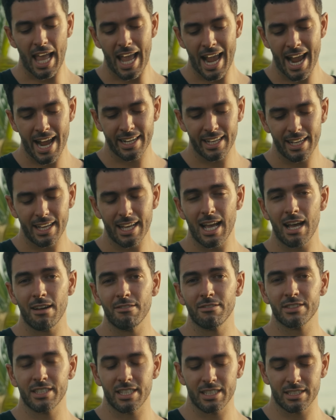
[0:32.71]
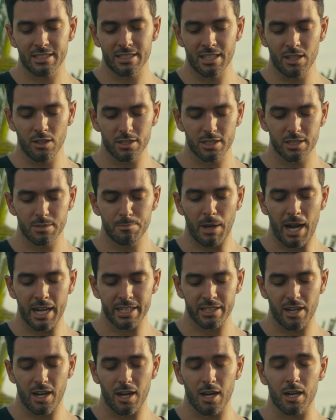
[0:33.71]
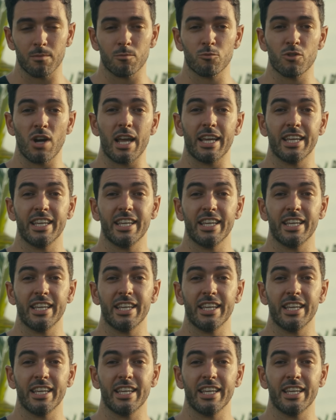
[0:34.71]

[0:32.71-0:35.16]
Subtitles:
and I have this little spider arm right